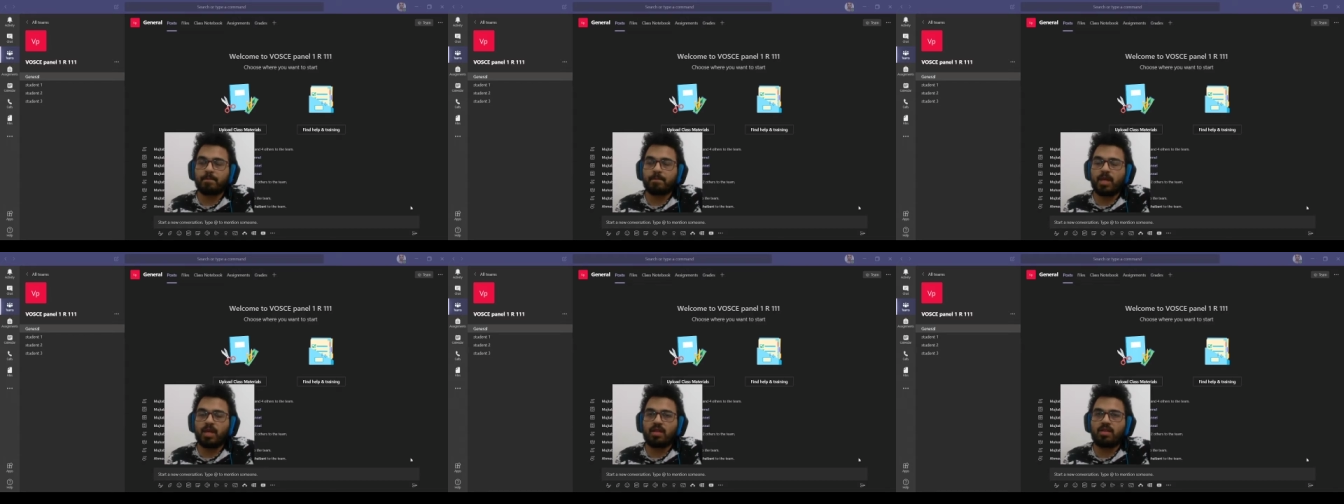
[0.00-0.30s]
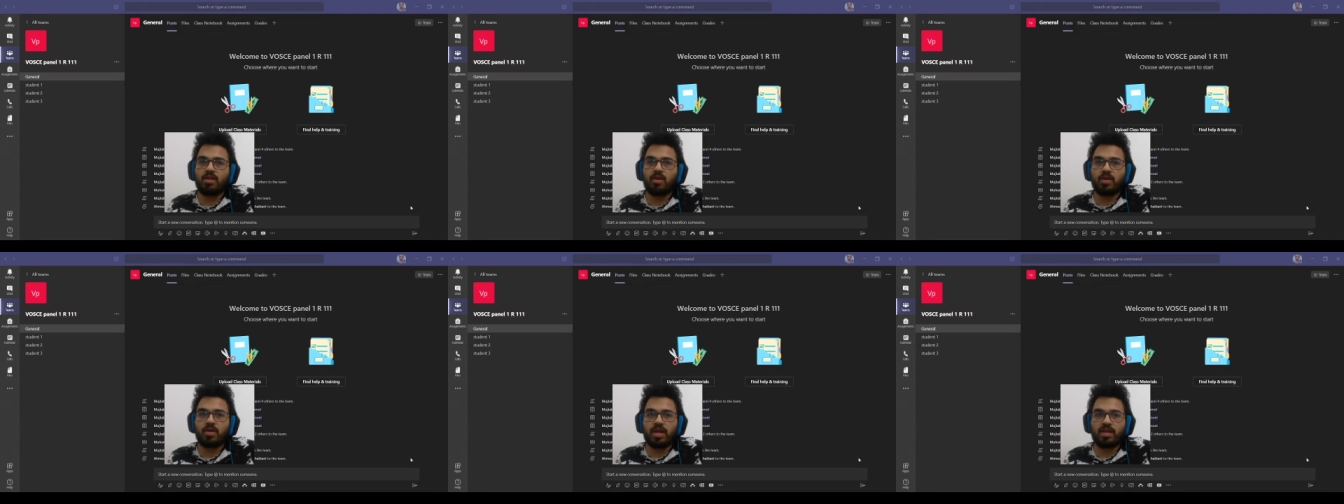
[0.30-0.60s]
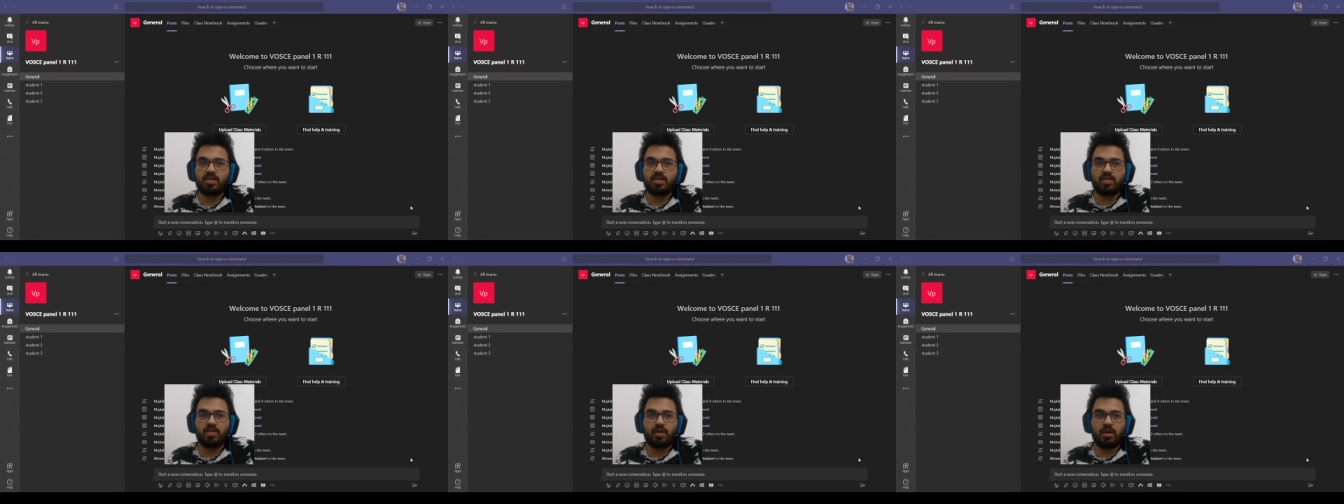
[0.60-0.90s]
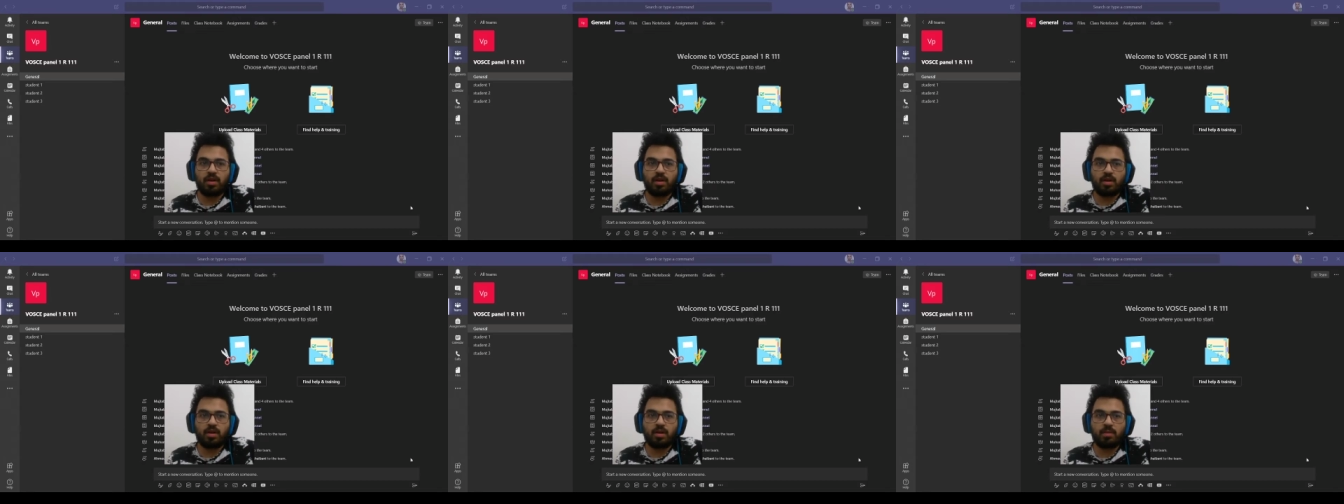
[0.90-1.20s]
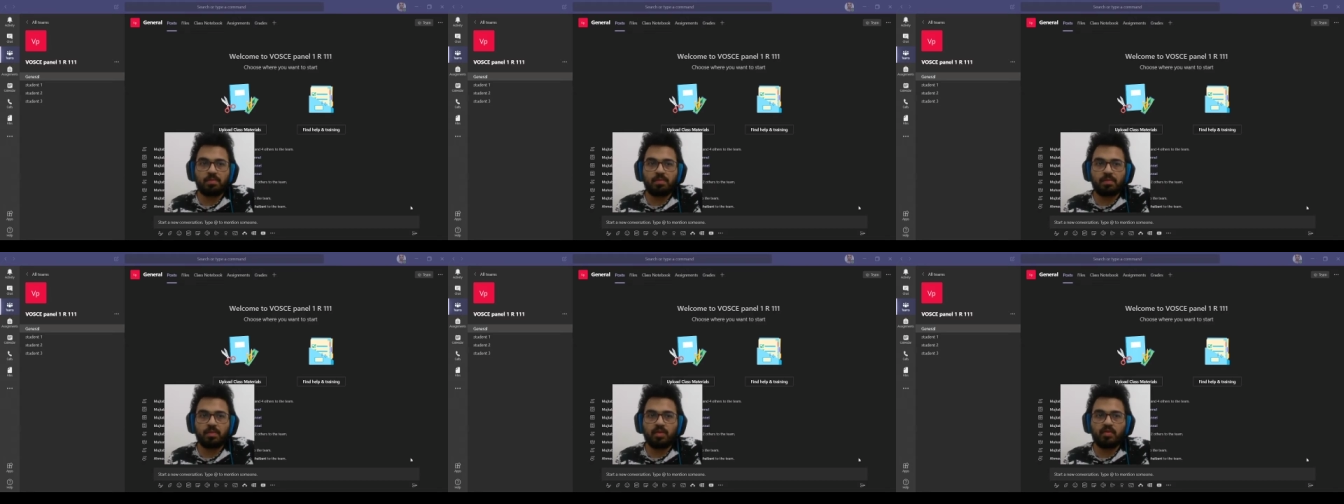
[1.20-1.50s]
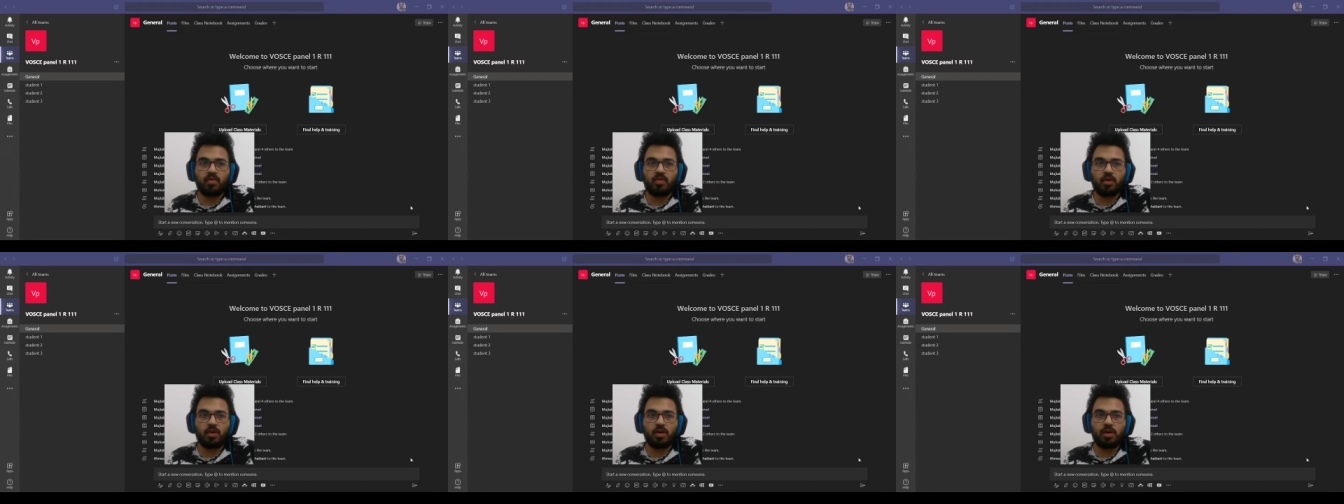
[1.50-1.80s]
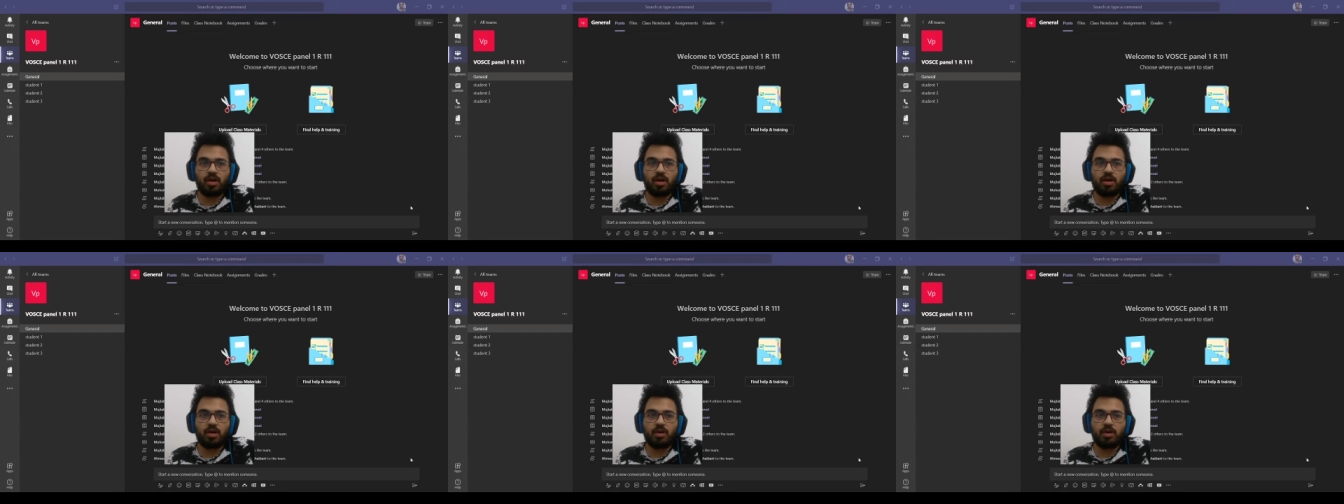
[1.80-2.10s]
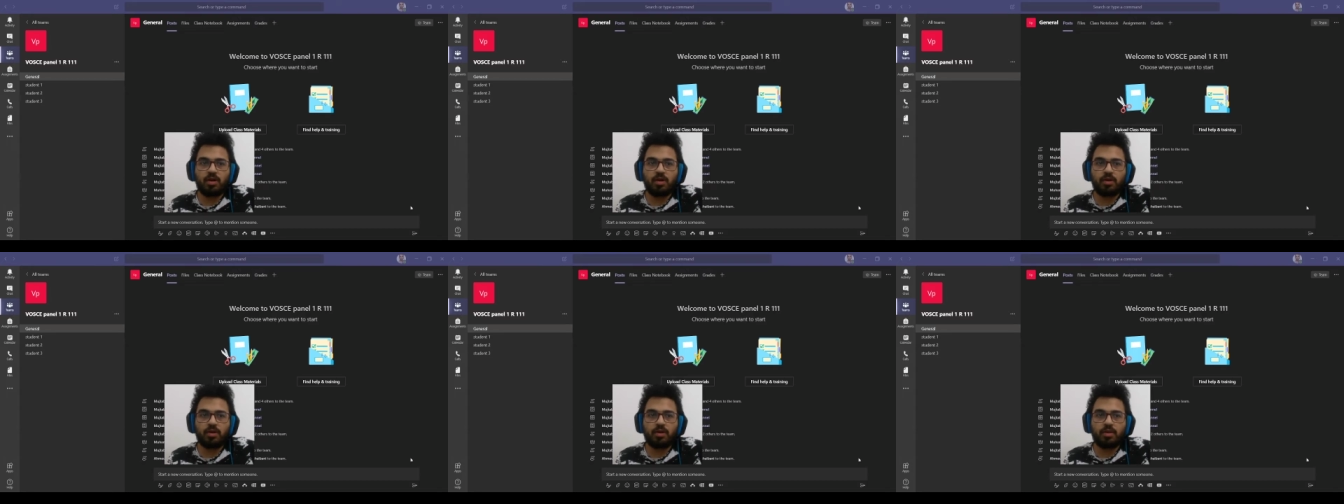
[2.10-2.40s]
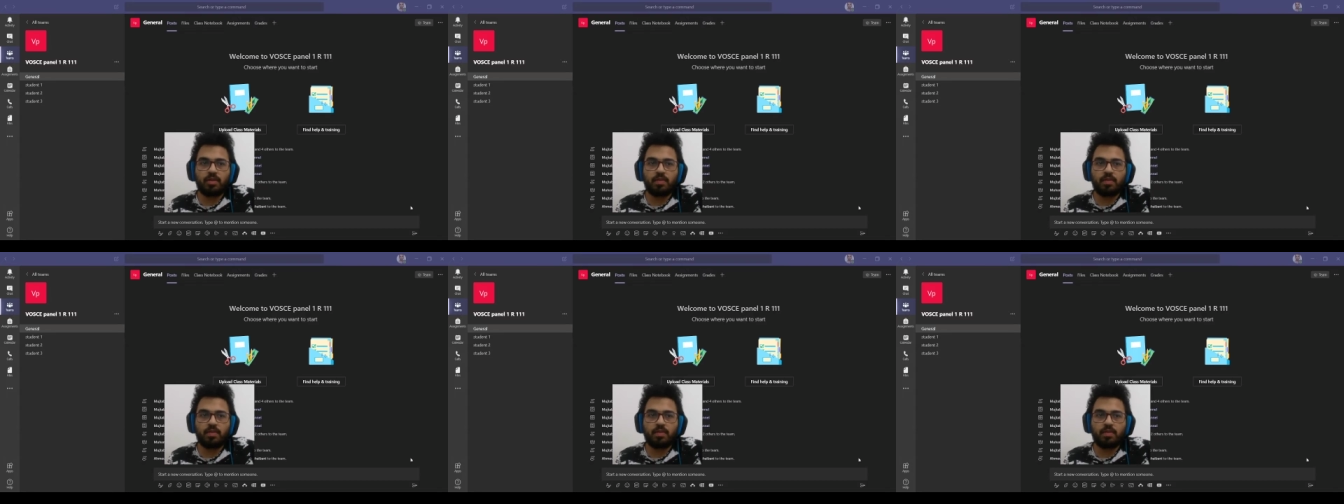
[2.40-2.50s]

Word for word: So yes, um, before our